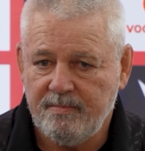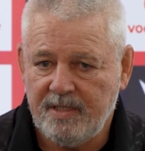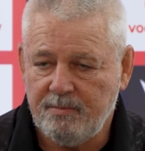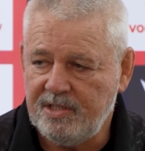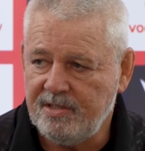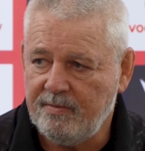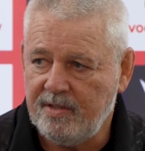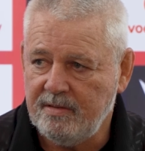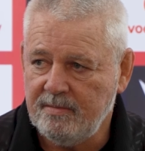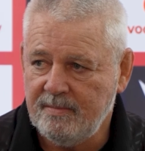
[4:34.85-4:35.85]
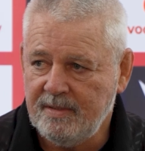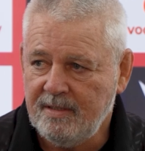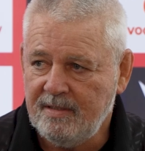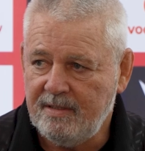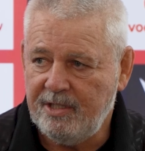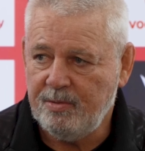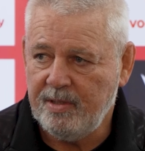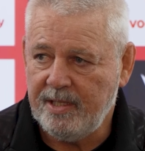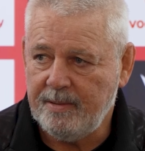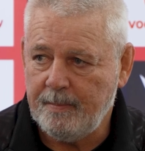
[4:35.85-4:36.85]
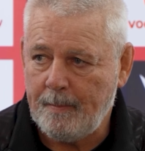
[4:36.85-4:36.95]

that we just have to deal with that.